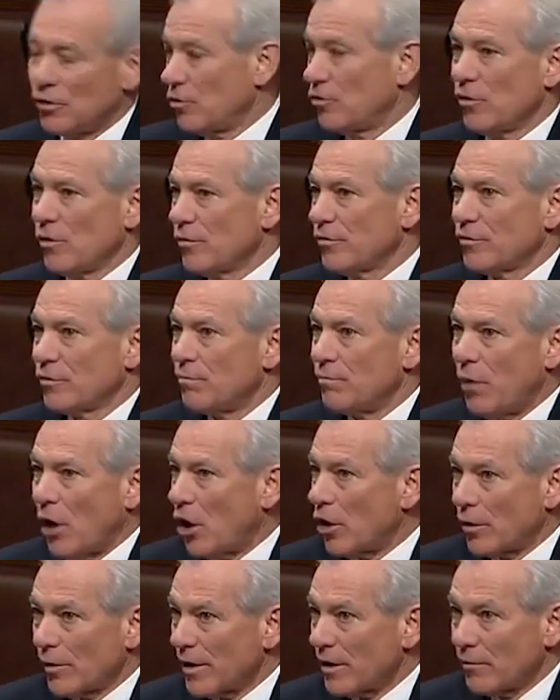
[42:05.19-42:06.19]
Do you do it through
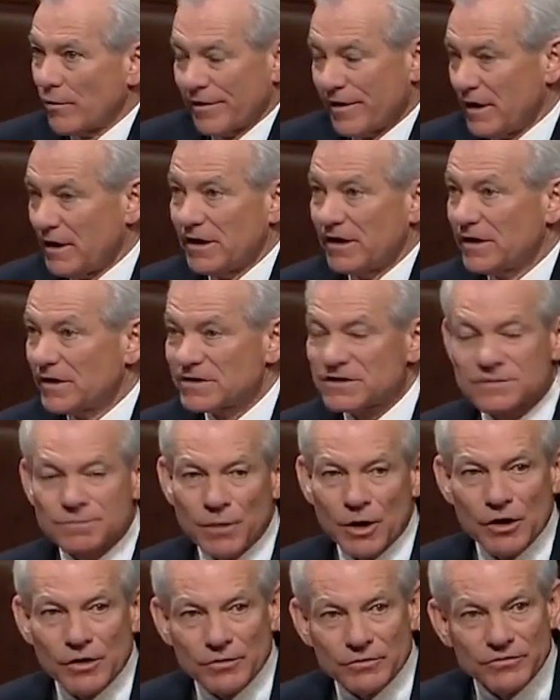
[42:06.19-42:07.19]
borrowing? Well, then it
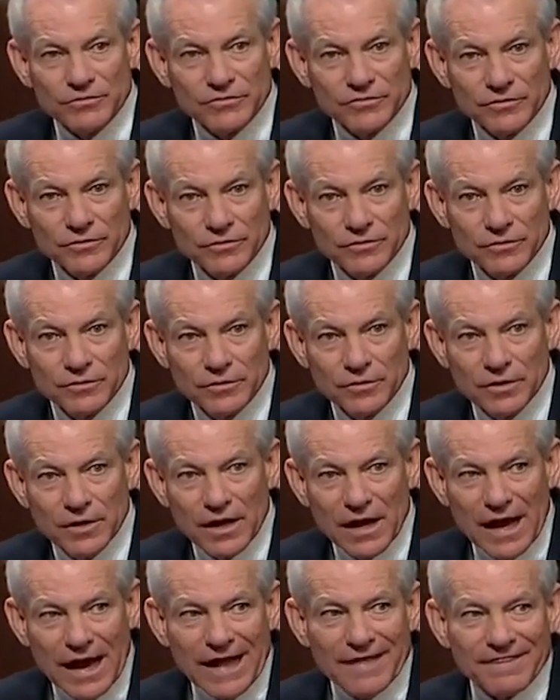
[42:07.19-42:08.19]
explodes.
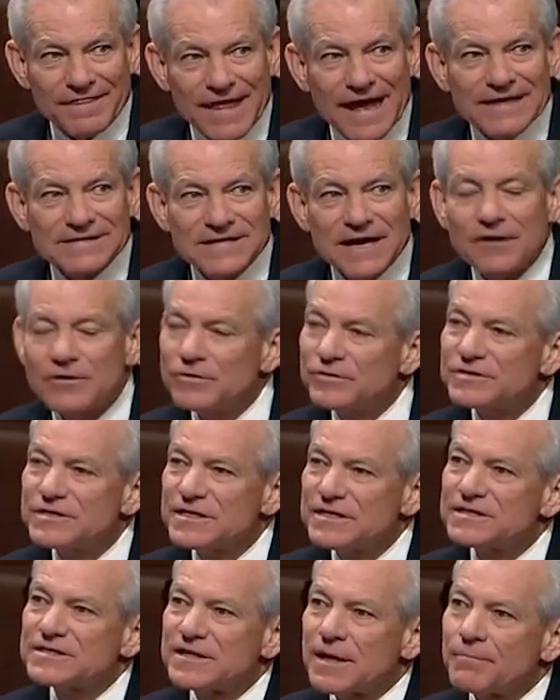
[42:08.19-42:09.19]
And that's how you
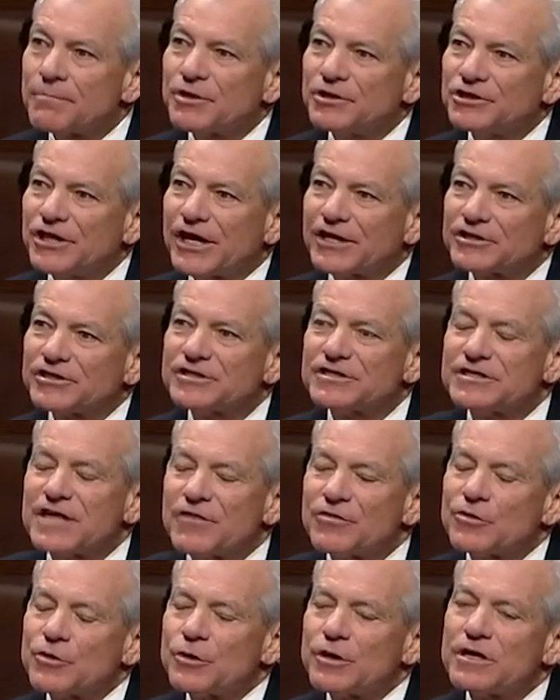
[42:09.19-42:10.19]
see some projections
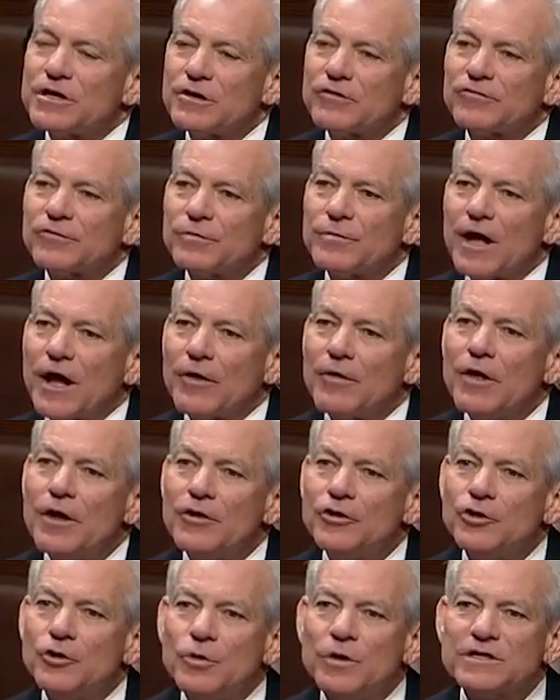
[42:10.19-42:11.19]
that 30 years from now,
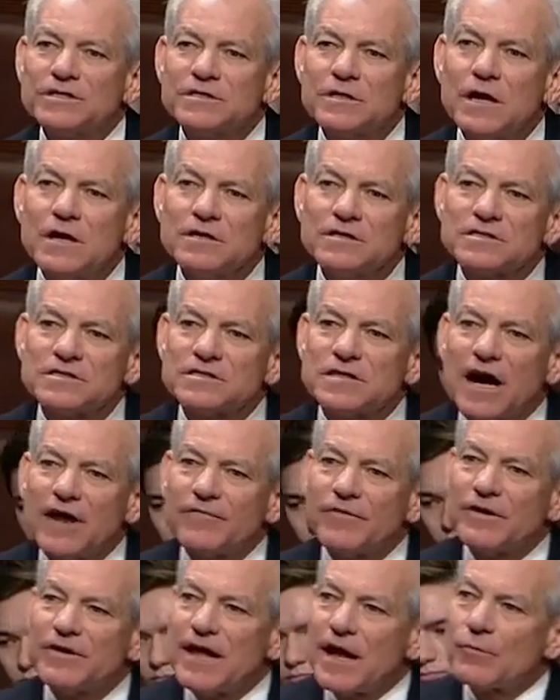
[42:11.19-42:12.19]
U.S
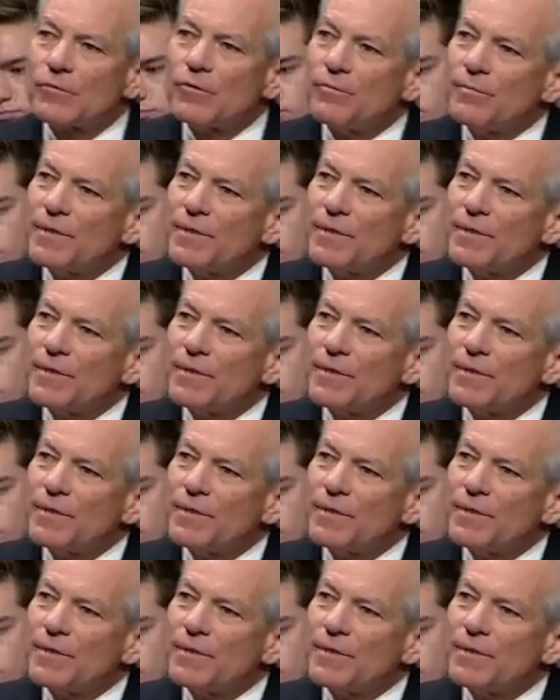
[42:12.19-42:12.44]
sovereign debt